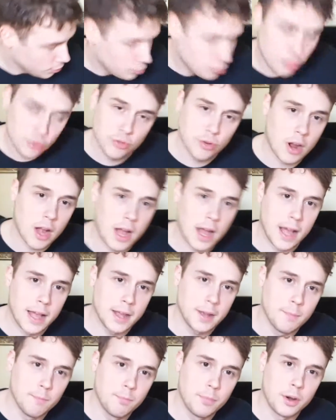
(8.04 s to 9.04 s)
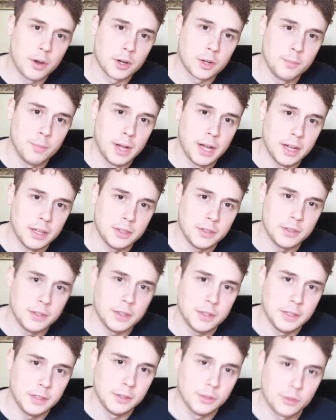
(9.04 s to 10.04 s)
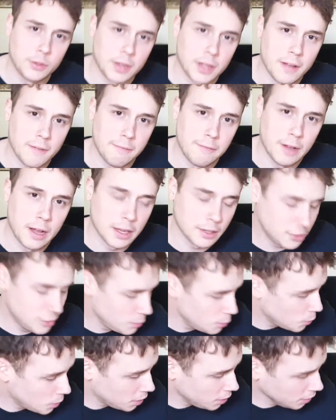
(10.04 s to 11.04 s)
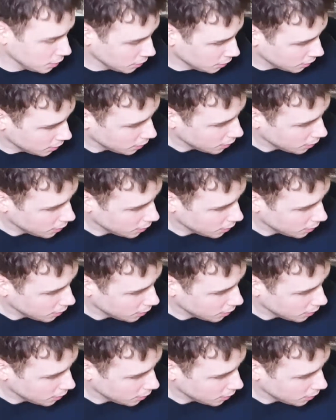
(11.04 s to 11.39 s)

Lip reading: try BarkBox. So I got Foxy one.